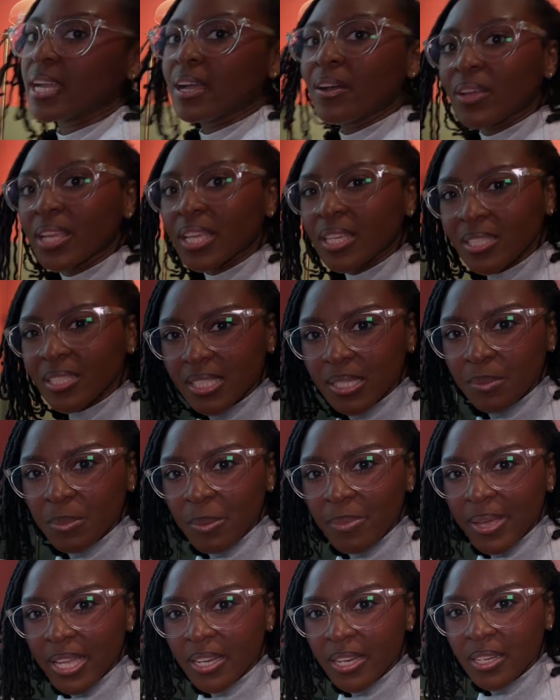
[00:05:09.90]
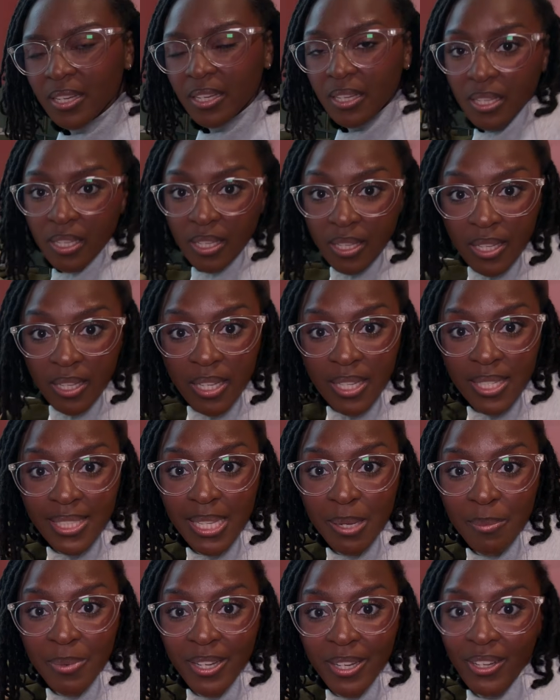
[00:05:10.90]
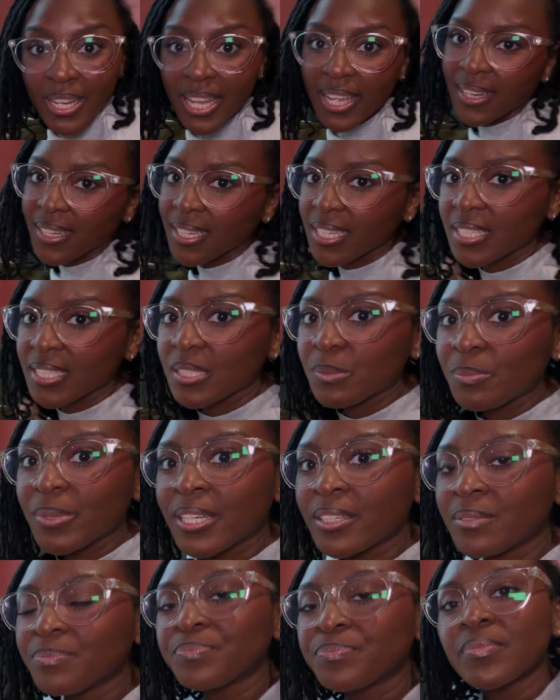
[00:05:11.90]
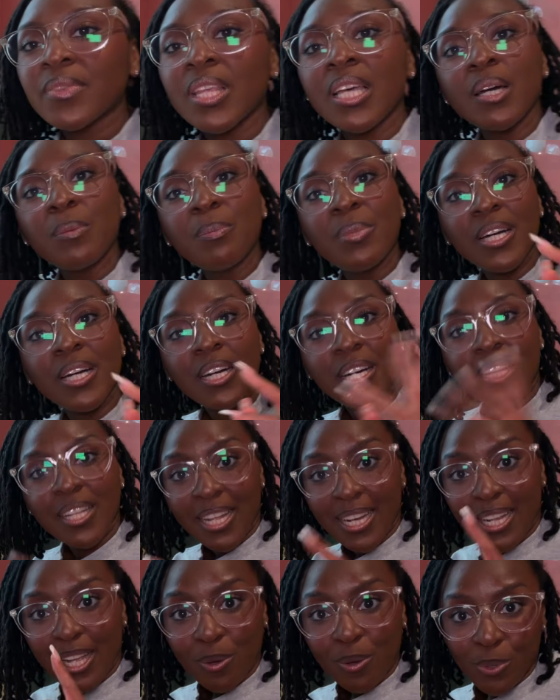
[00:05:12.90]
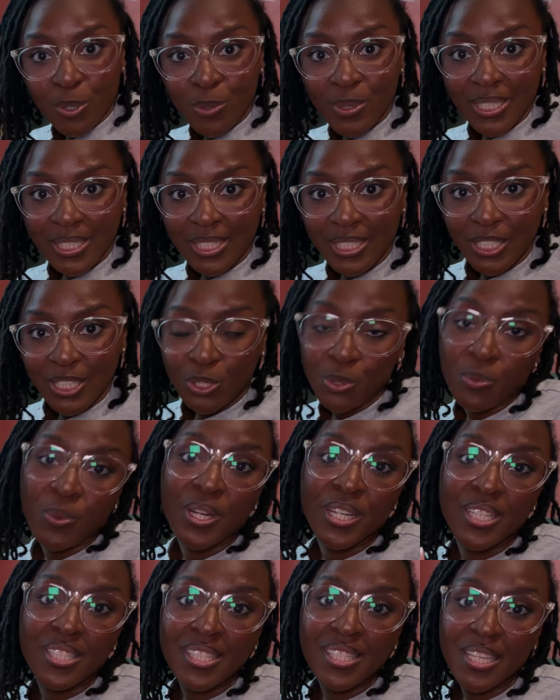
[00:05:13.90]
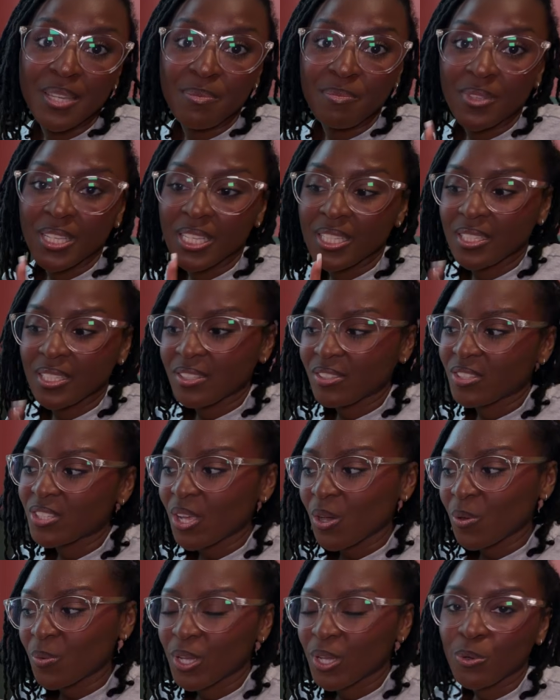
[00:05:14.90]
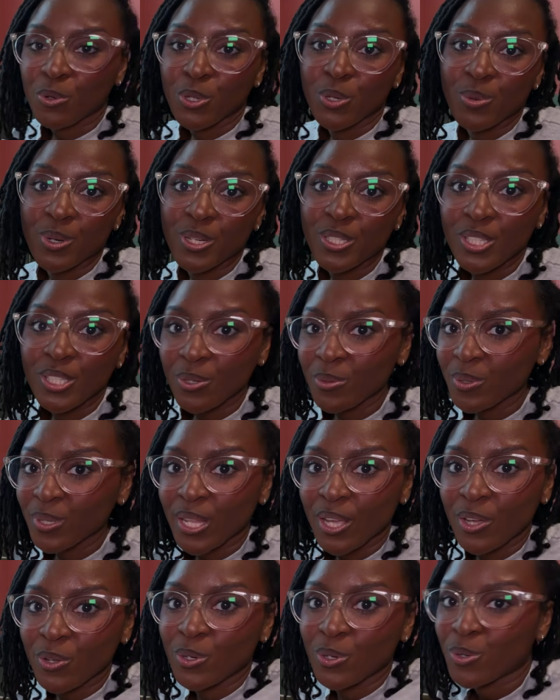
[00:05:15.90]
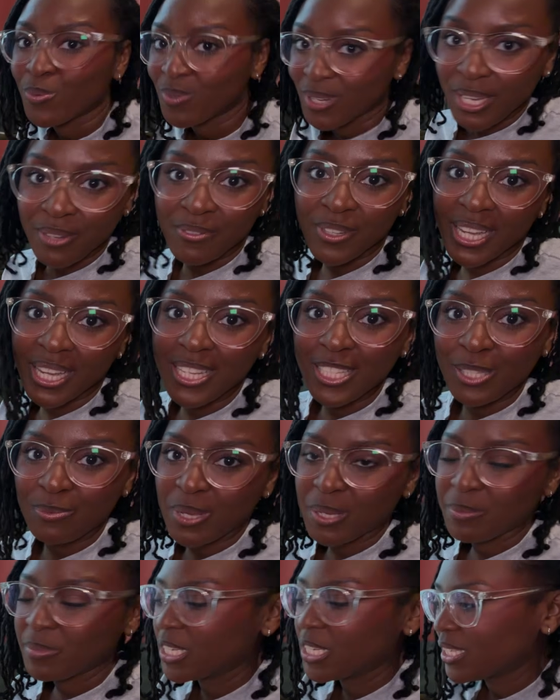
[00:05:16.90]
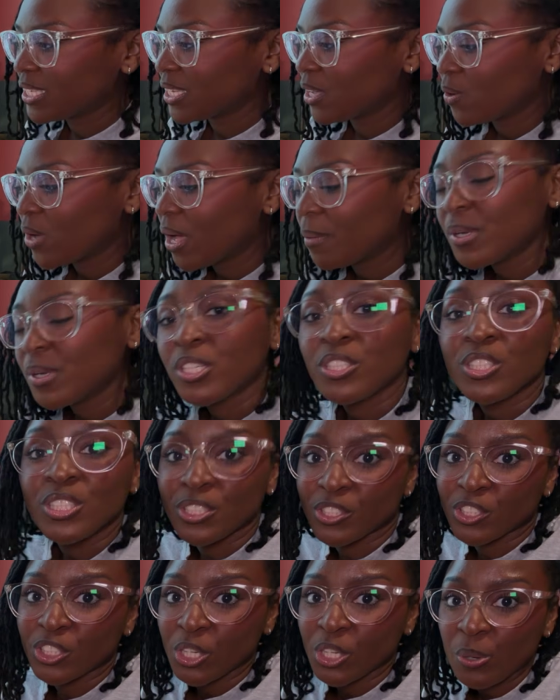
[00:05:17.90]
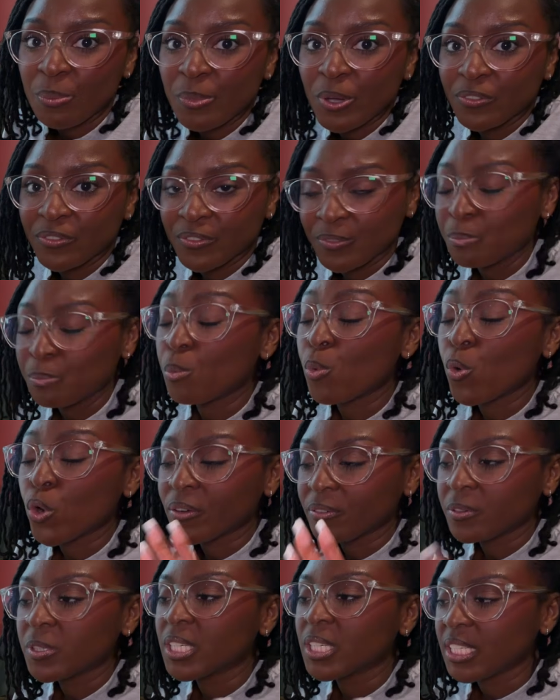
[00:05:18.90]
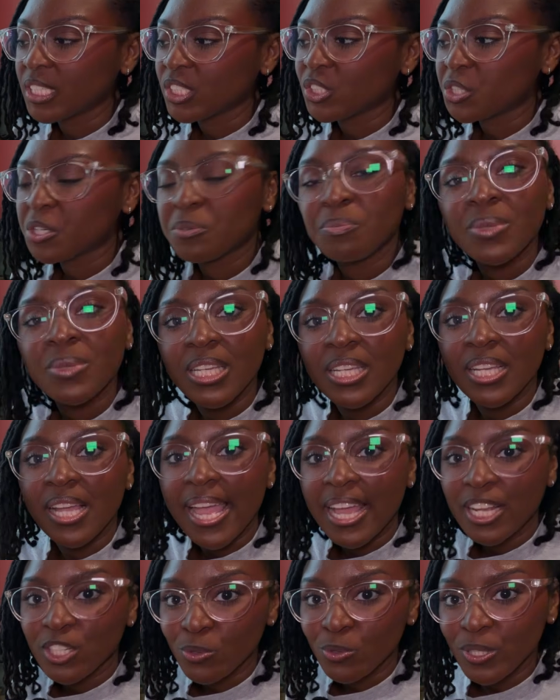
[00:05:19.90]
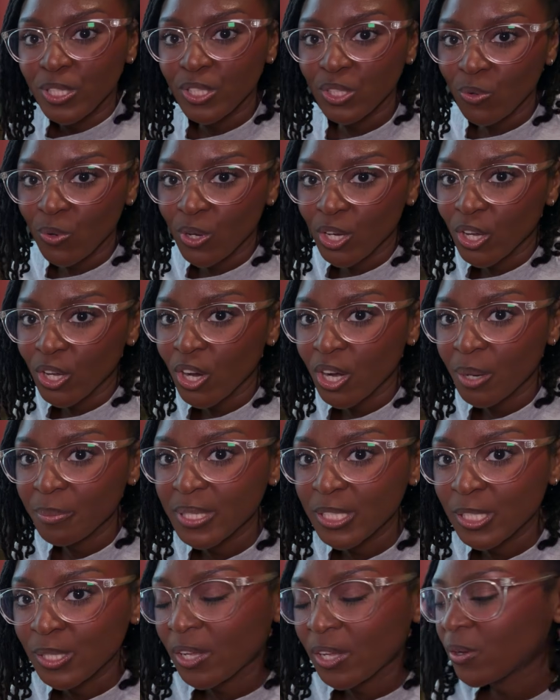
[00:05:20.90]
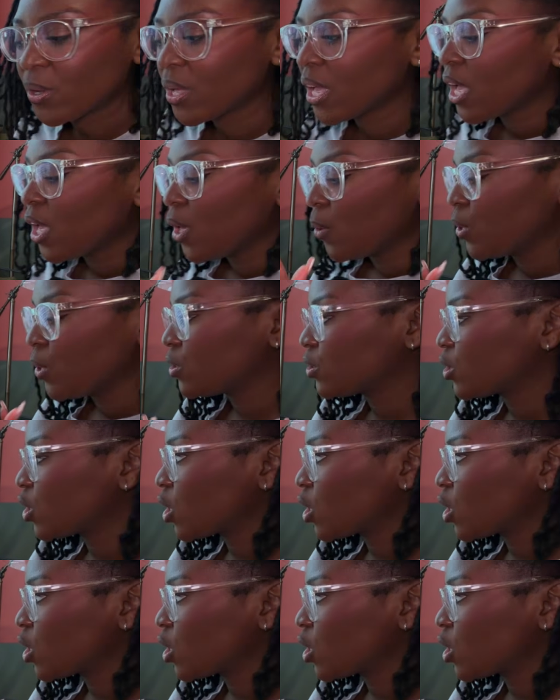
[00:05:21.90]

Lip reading: out. Can you see me better? Is that better? Yeah, that is better. But a lot of y'all requested that you want to see me sewing or you want to sew along or whatever the case may be. So I'm going to show more footage of me actually sewing the garment. So we're going to